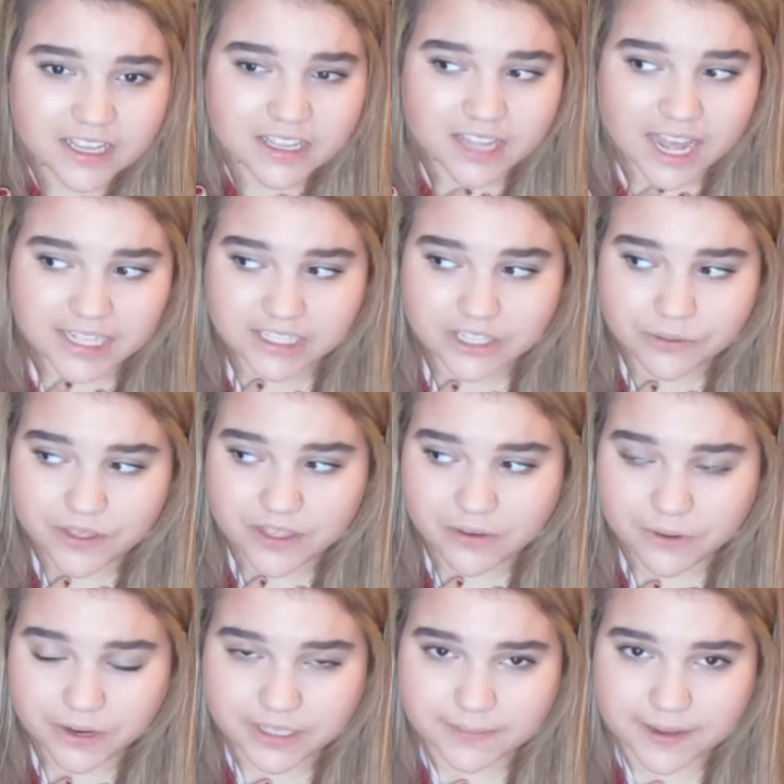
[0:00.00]
That's the one that
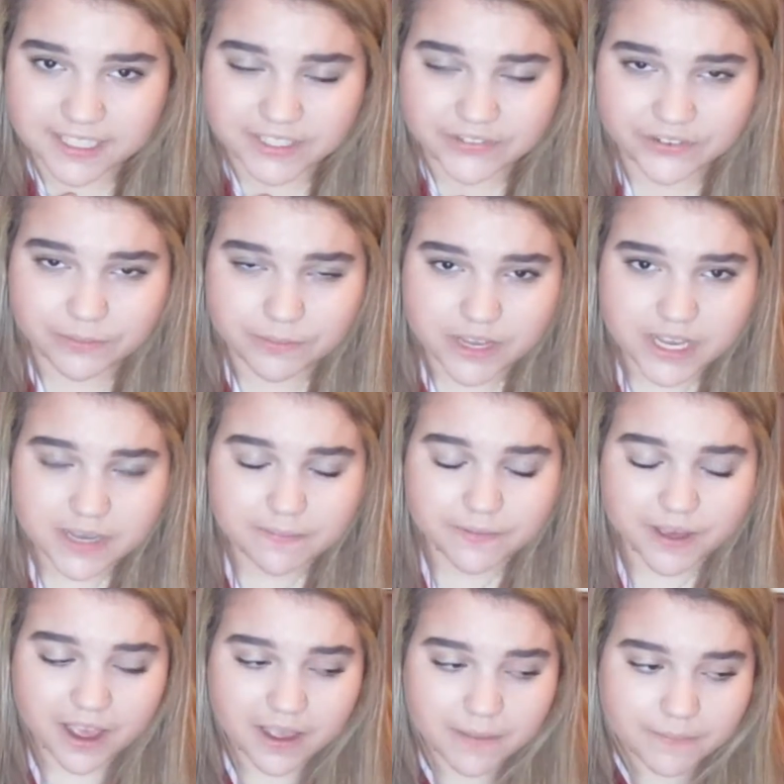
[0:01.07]
works best for me.
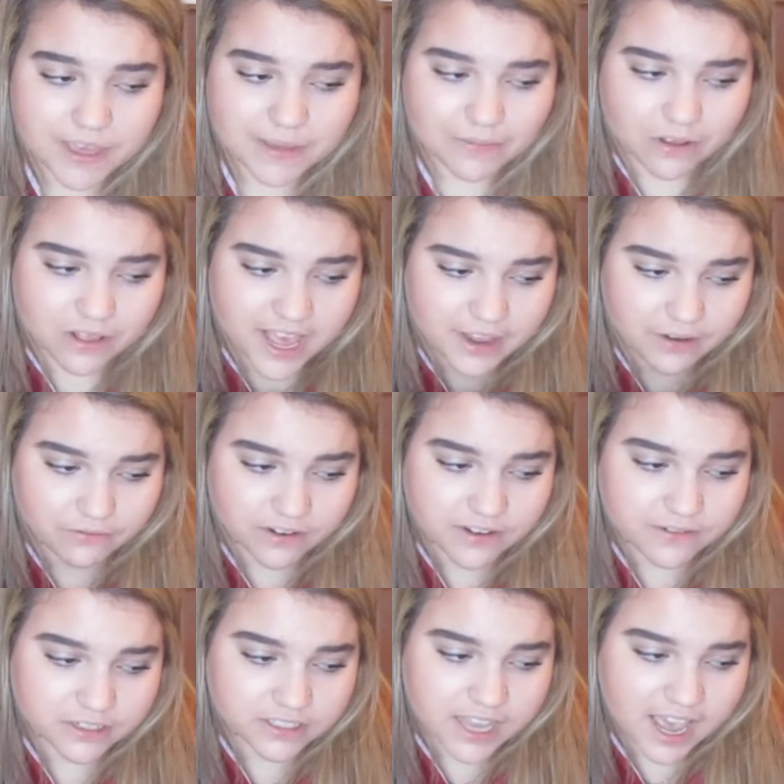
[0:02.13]
But people like
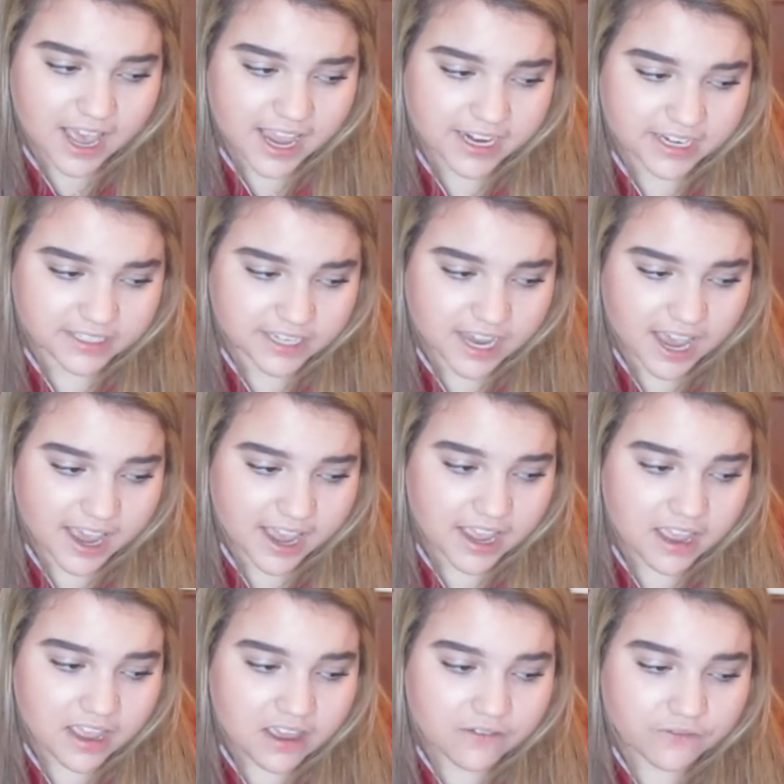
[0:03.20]
Riverside and Tut,
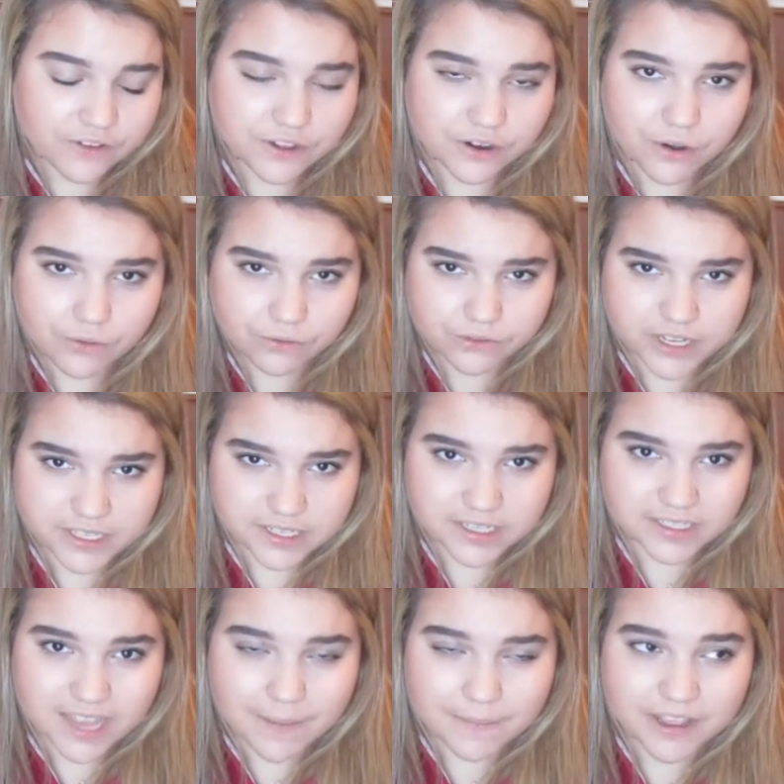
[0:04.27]
for their own reasons.
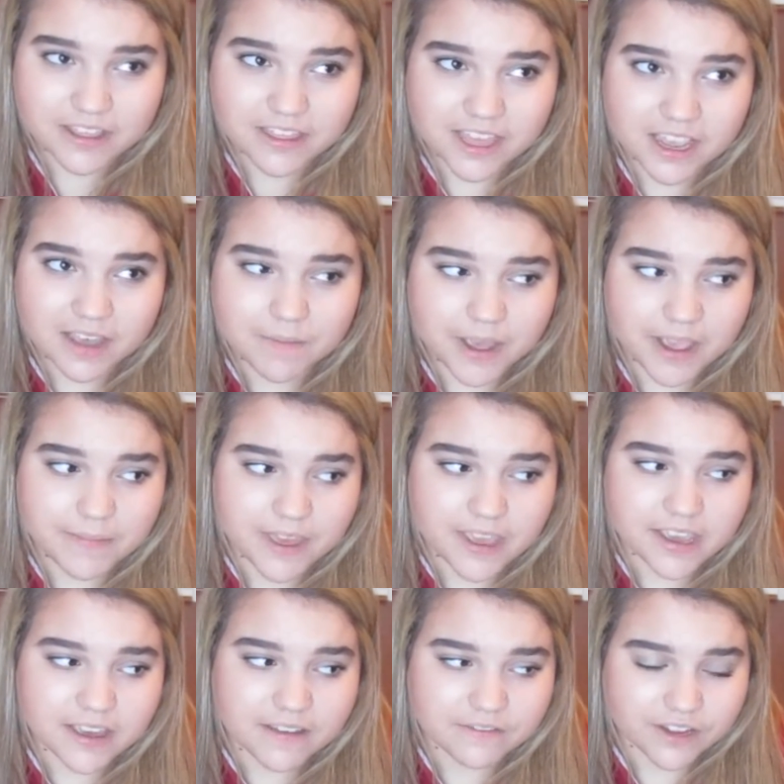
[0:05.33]
I might
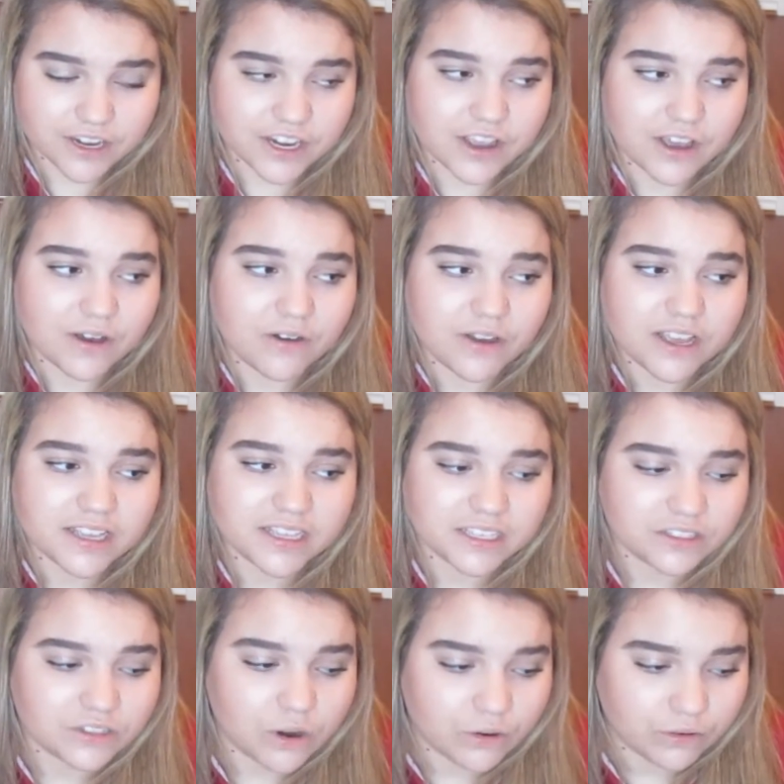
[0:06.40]
make a video
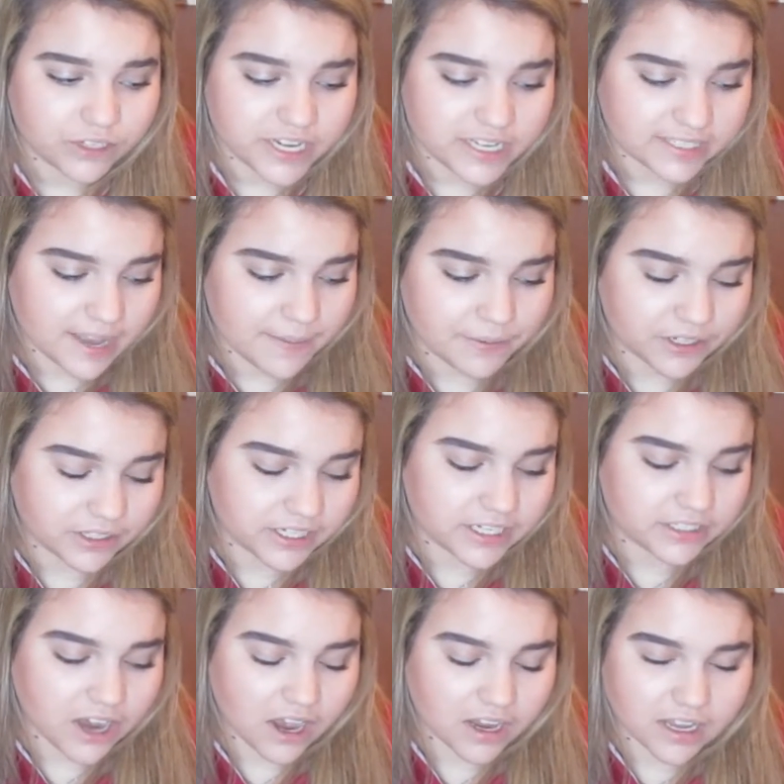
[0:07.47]
totally separately
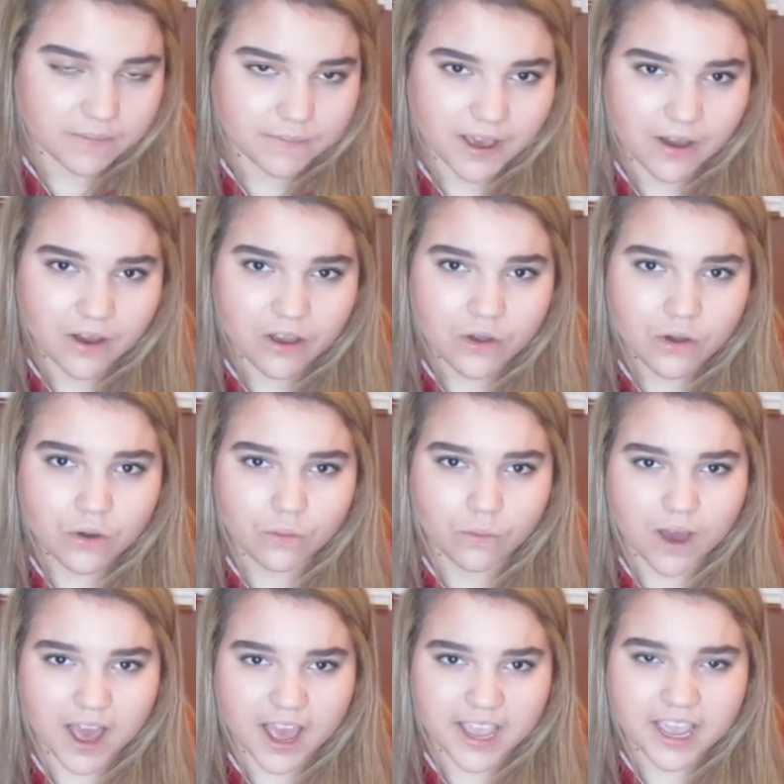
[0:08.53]
talking about
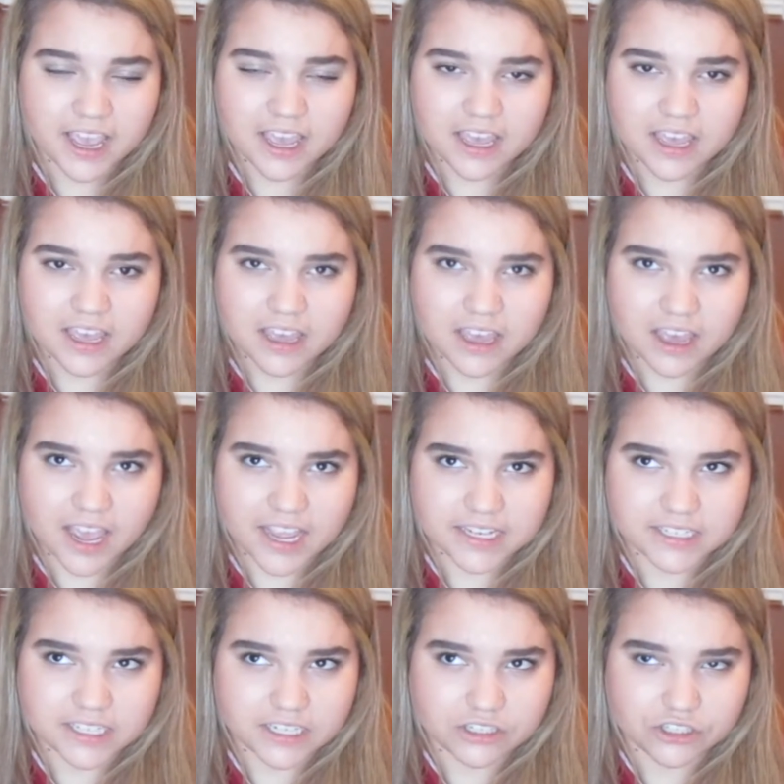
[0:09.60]
why I
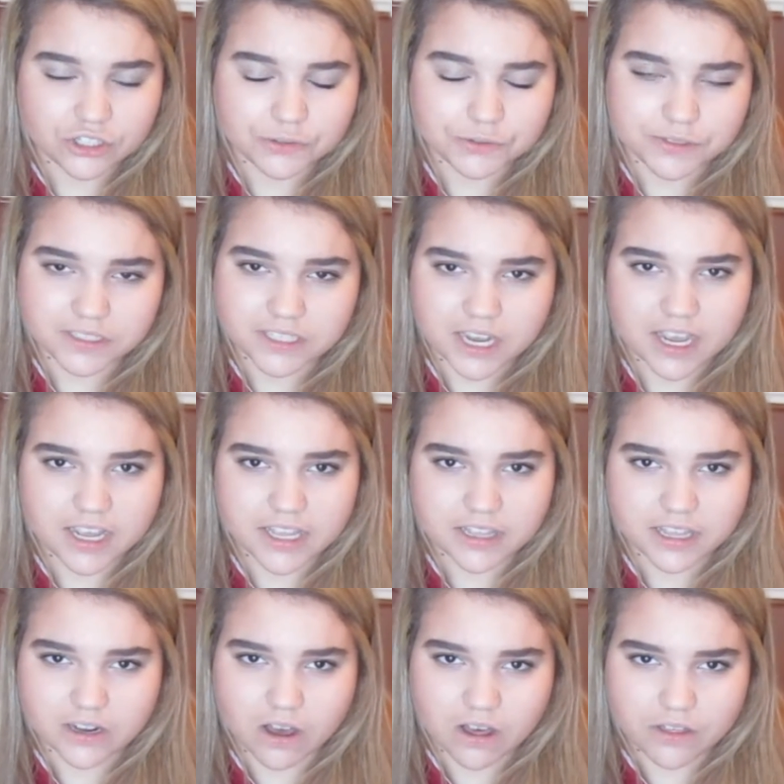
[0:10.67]
didn't choose Tut and
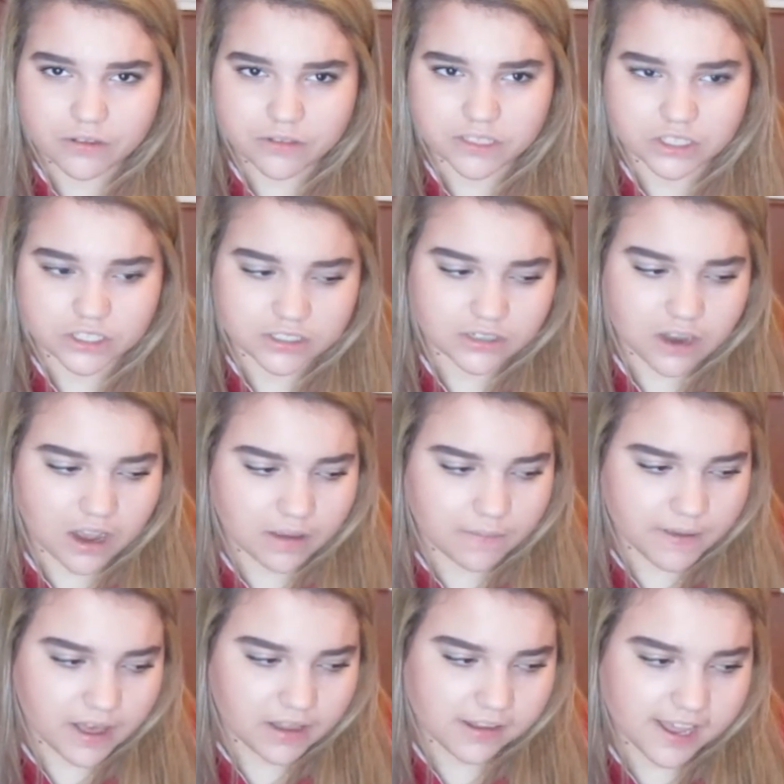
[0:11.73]
like all those, and just talk
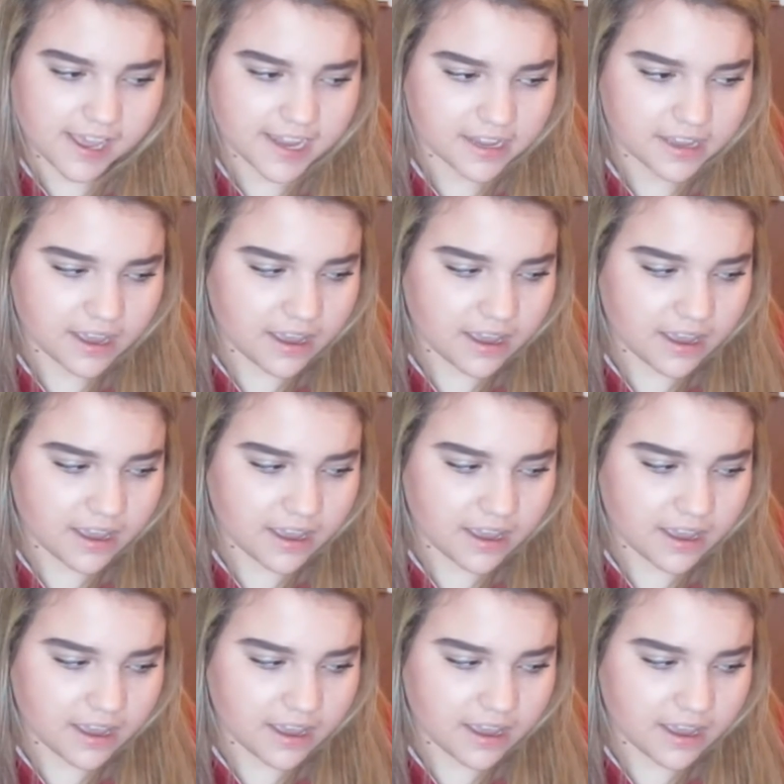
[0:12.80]
about like